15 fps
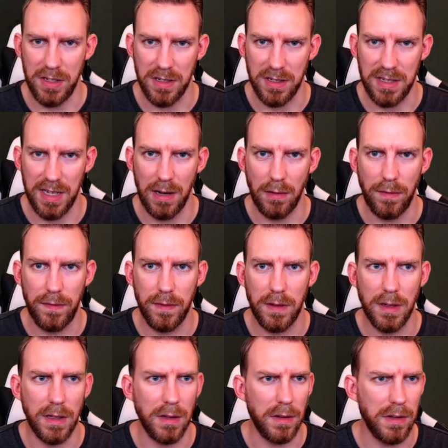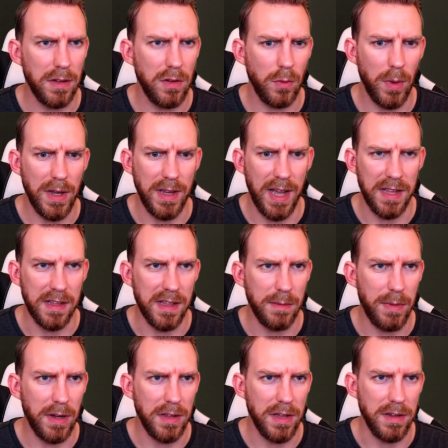yourself, and I don't know where you edit it,
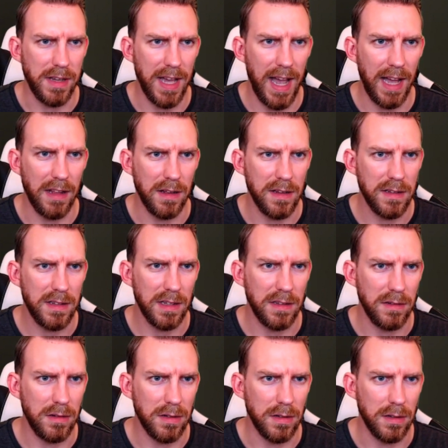but I know you can. It said you could.